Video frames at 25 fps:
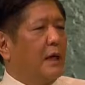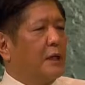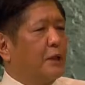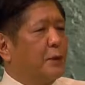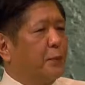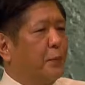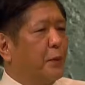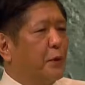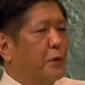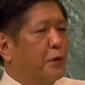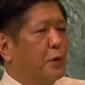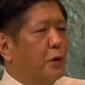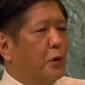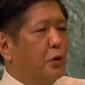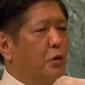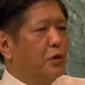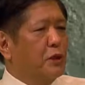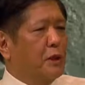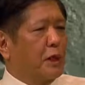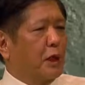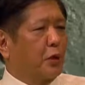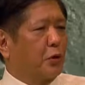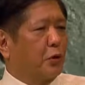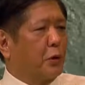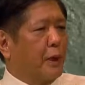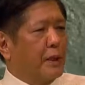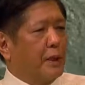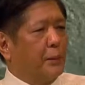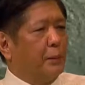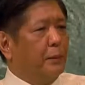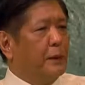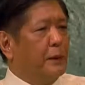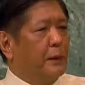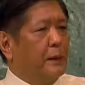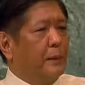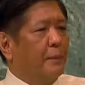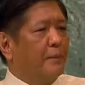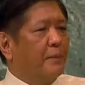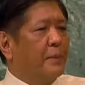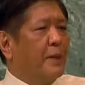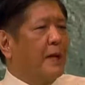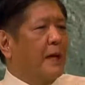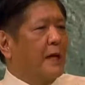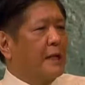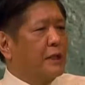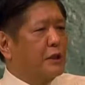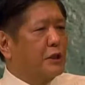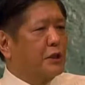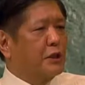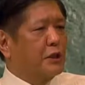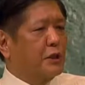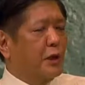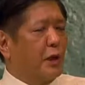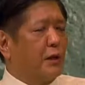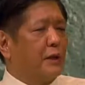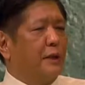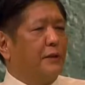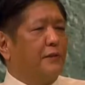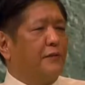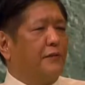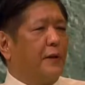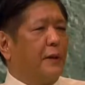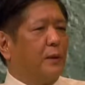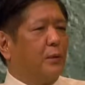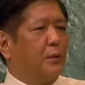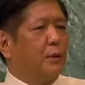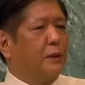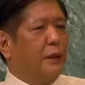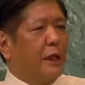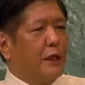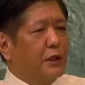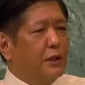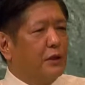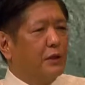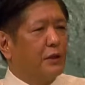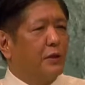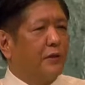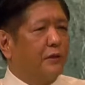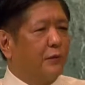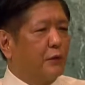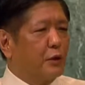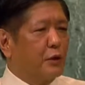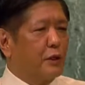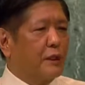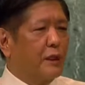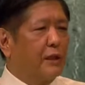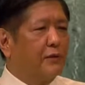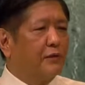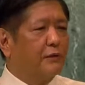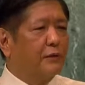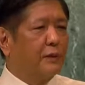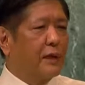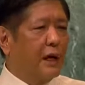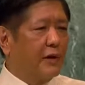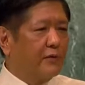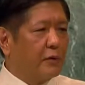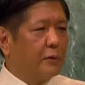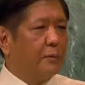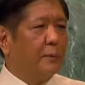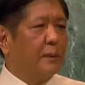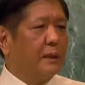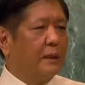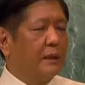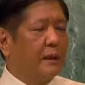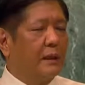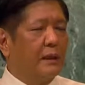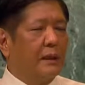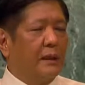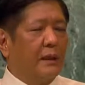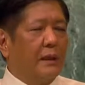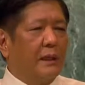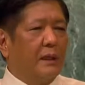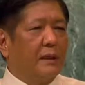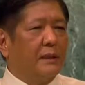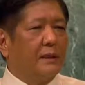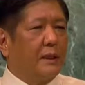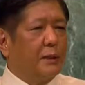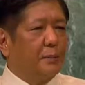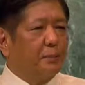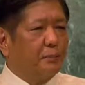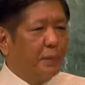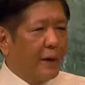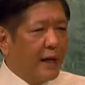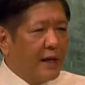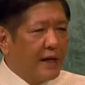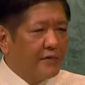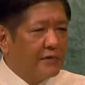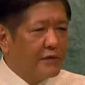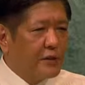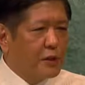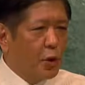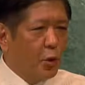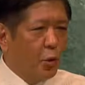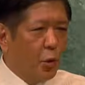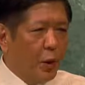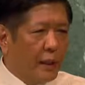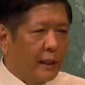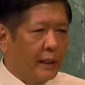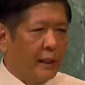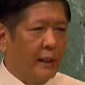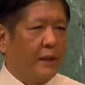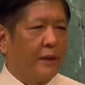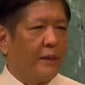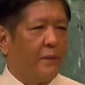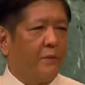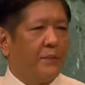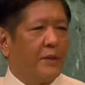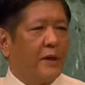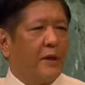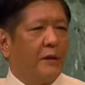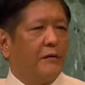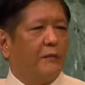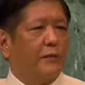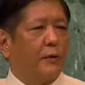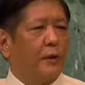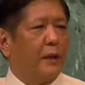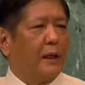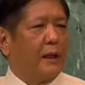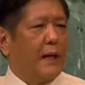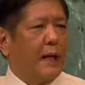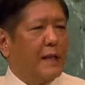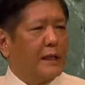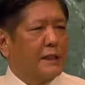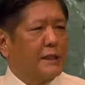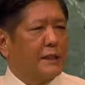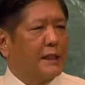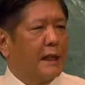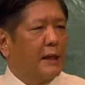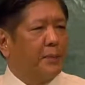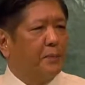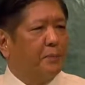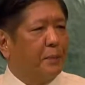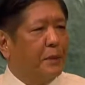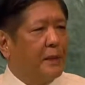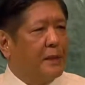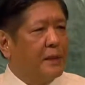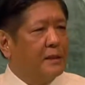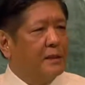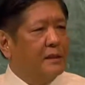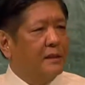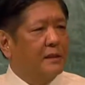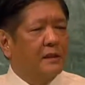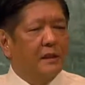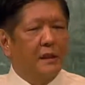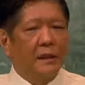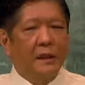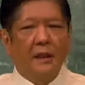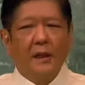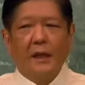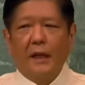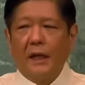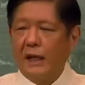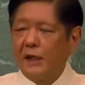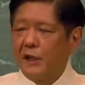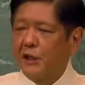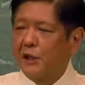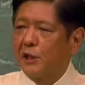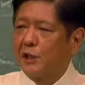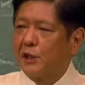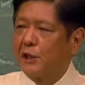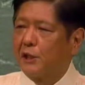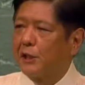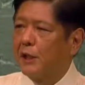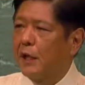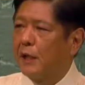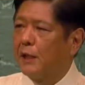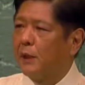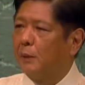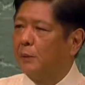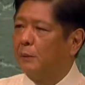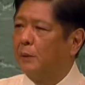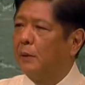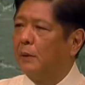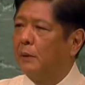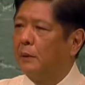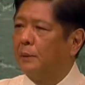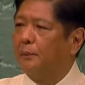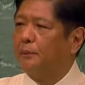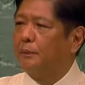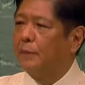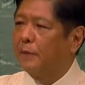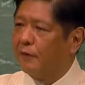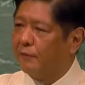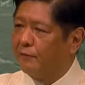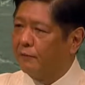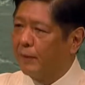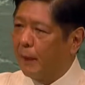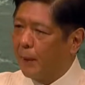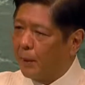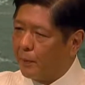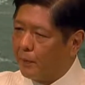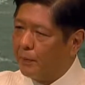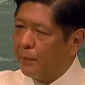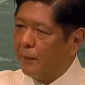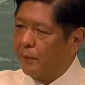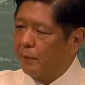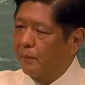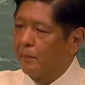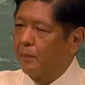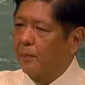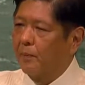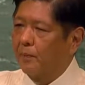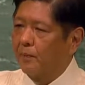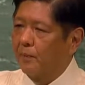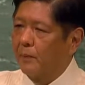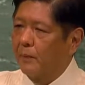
has produced a credible and solid foundation for self government that paves the way for lasting peace and sustainable development.